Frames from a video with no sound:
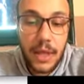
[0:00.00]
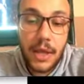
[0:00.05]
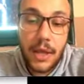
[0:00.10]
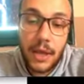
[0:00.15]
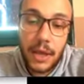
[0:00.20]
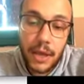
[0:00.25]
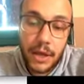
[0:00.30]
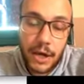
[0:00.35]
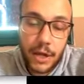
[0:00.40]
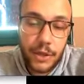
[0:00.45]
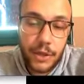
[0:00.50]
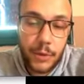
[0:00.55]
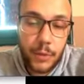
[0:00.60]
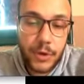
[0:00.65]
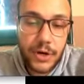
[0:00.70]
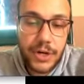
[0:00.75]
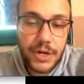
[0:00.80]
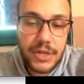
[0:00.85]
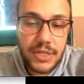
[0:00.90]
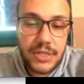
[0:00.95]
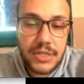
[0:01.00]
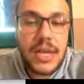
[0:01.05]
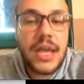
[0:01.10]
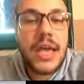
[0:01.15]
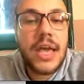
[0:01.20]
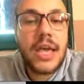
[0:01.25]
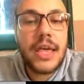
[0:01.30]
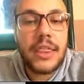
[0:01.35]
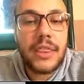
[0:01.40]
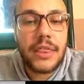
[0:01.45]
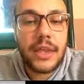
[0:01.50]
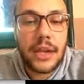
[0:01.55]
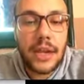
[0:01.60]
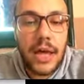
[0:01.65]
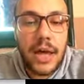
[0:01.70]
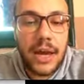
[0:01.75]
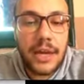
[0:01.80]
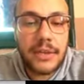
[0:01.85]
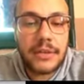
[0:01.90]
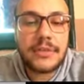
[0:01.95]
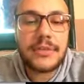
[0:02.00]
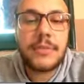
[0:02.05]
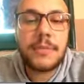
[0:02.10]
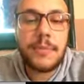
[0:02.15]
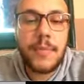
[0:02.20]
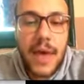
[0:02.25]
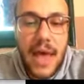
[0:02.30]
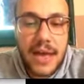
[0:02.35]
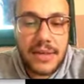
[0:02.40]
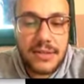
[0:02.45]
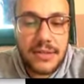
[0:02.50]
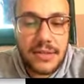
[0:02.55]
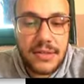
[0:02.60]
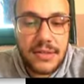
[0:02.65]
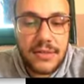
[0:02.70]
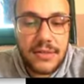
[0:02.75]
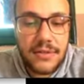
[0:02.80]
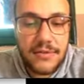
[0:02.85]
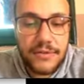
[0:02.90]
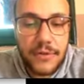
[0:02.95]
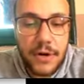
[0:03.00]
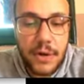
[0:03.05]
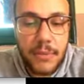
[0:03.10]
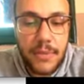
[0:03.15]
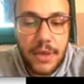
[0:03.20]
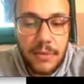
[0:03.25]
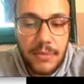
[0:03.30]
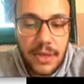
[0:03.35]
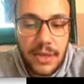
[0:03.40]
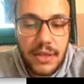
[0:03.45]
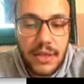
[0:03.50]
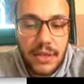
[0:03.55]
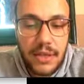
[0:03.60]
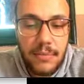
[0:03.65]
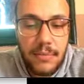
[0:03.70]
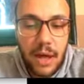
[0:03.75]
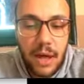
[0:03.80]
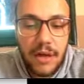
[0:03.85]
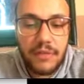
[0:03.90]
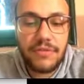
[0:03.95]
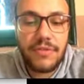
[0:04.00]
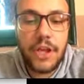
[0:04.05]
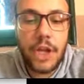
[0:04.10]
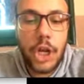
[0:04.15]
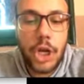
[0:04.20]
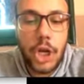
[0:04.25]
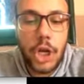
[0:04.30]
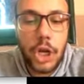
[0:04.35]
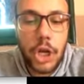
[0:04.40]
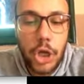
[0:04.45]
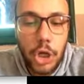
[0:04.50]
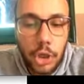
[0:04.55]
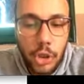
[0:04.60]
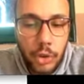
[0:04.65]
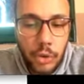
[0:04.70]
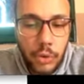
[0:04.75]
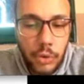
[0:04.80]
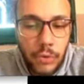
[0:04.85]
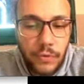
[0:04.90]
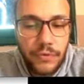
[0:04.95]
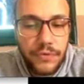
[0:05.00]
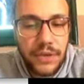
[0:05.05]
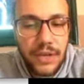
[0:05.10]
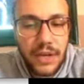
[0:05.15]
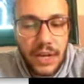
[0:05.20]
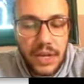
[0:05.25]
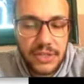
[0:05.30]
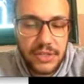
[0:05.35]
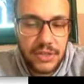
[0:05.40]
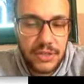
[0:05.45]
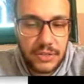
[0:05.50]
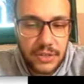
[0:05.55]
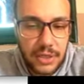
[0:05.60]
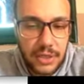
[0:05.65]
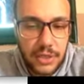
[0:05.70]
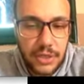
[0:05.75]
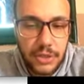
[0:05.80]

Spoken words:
In other words, the light passes from a medium of low velocity